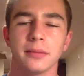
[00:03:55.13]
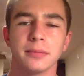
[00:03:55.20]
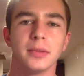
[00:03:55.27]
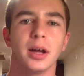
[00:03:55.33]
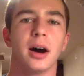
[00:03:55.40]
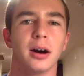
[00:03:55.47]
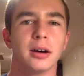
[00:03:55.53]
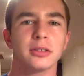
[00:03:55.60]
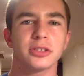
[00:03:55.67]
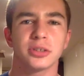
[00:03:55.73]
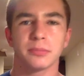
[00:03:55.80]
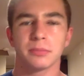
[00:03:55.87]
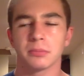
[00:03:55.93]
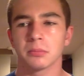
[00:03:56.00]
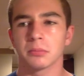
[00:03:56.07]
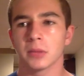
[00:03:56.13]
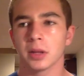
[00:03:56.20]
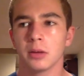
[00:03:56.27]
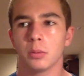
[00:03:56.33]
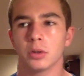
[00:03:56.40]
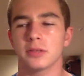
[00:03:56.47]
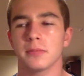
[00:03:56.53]
art.
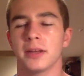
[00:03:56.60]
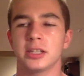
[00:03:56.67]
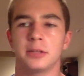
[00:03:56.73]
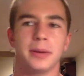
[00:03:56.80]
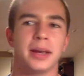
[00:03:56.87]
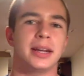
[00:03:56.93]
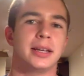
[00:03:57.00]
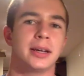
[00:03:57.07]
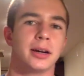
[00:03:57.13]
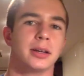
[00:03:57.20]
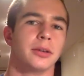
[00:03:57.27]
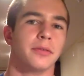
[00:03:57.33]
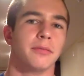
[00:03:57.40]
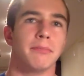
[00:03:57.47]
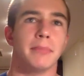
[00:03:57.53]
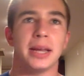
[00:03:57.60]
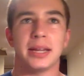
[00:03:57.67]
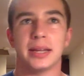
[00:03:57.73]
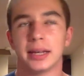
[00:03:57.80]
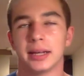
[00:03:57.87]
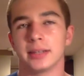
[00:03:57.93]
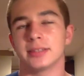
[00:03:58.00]
It wasn't meant to be any kind of
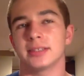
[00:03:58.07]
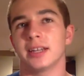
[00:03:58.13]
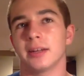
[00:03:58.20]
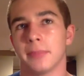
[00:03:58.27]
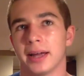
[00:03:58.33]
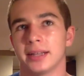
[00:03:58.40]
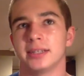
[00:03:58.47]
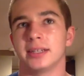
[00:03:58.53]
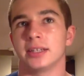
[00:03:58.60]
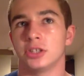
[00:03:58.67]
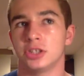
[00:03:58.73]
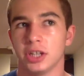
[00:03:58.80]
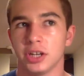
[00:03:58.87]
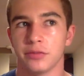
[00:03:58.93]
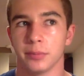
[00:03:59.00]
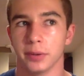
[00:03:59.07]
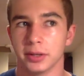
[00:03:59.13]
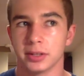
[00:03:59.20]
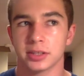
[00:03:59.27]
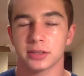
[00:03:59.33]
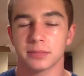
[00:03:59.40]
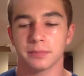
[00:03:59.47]
meaning cinematic
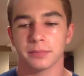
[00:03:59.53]
achievement.